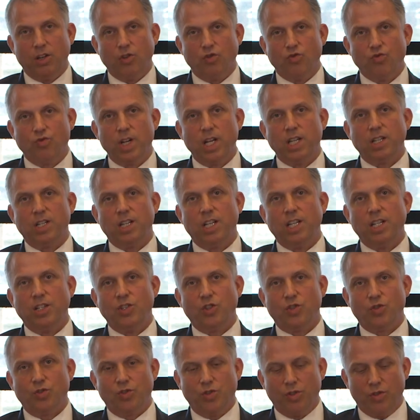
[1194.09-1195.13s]
Great
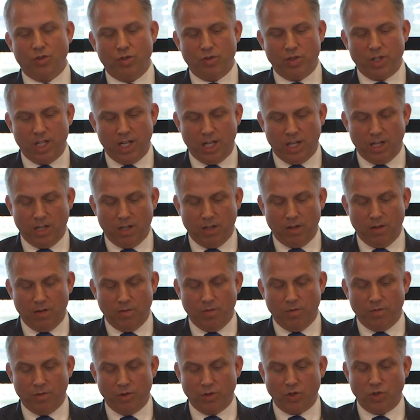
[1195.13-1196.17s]
Eastern Hotel
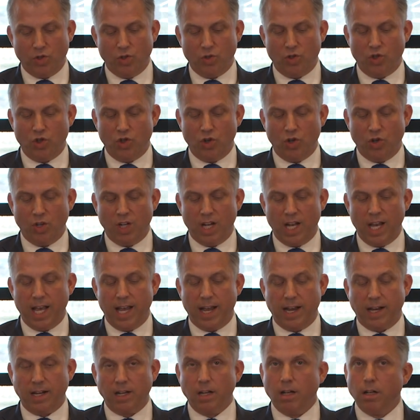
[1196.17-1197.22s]
versus John
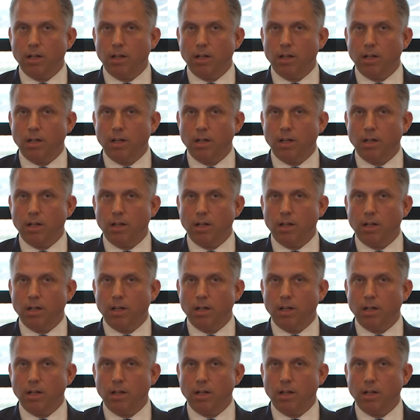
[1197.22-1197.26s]
Lang.